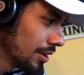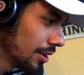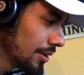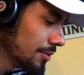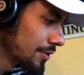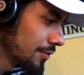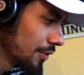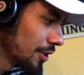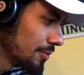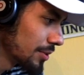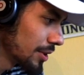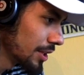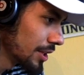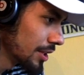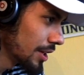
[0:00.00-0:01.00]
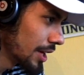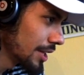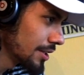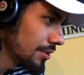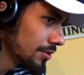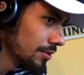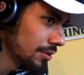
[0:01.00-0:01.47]
It was fun playing in high
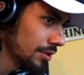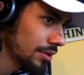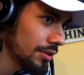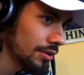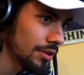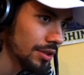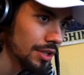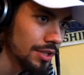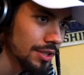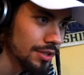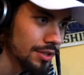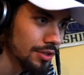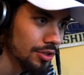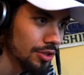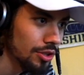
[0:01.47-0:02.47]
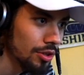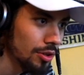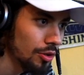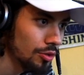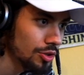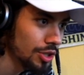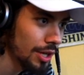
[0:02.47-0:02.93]
school because,
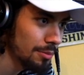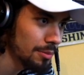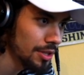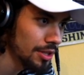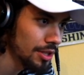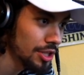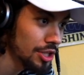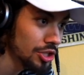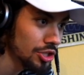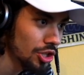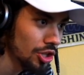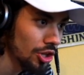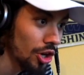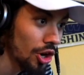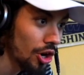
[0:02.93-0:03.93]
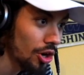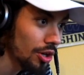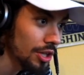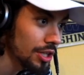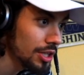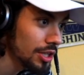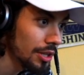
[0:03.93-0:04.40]
Coach gave me the keys to the car
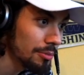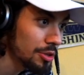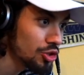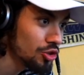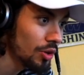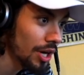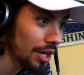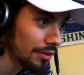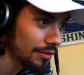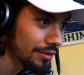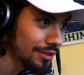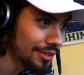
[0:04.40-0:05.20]
and he let me drive.